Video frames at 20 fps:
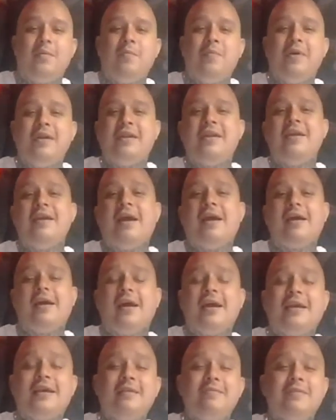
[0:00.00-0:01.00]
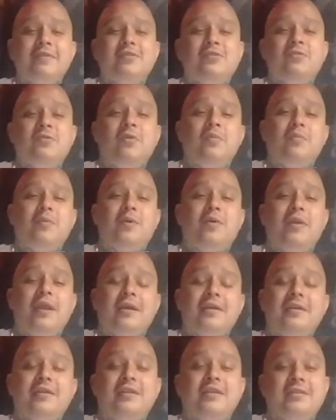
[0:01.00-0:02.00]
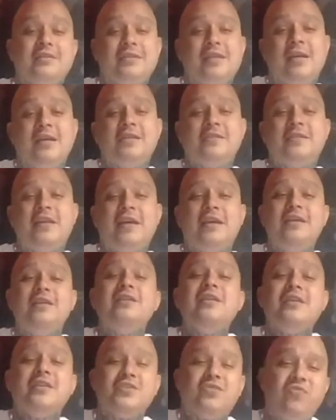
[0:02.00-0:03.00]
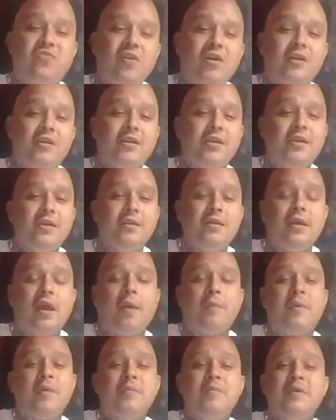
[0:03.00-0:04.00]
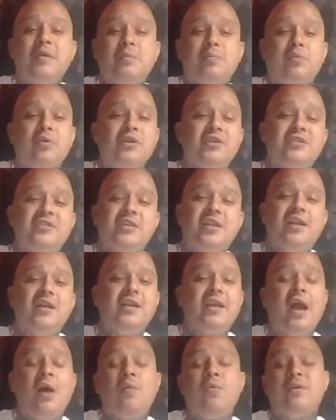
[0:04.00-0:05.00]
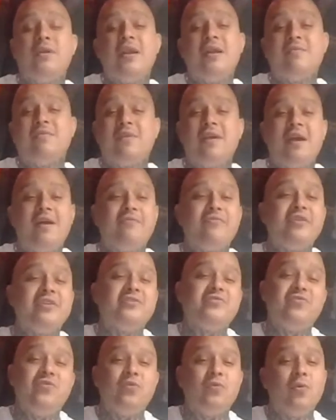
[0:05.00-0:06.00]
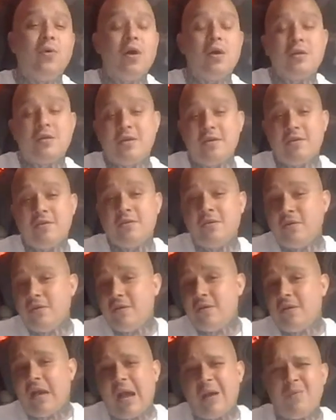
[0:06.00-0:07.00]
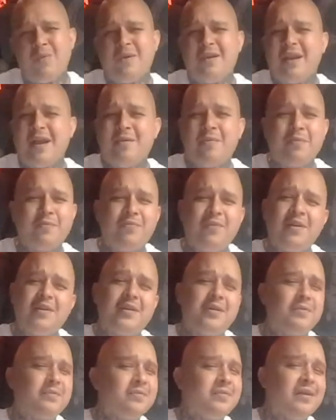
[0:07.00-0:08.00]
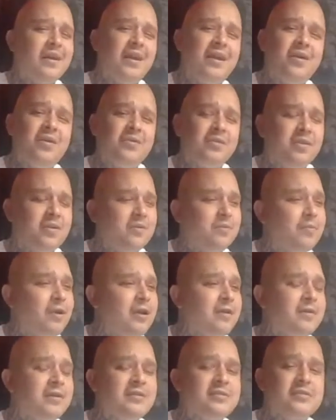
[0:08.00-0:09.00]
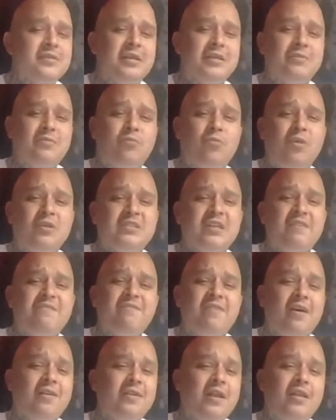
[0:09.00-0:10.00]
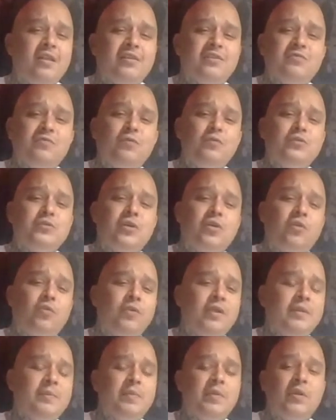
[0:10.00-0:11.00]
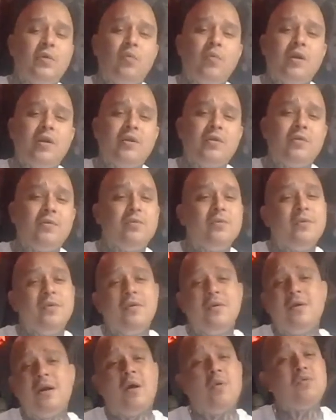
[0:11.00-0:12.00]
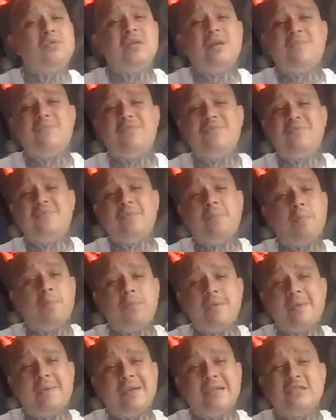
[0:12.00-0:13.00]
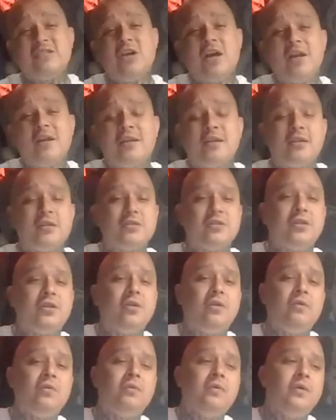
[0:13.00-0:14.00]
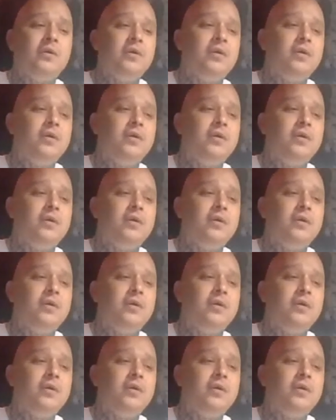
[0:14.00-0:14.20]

But I give it to him, bro. Like in the sense that he is funny. I mean, me personally, I would never have this fool on here. I would never fucking hell no, right? Because once I found out this fool is a creep and a weirdo, I was like, Charles, you know.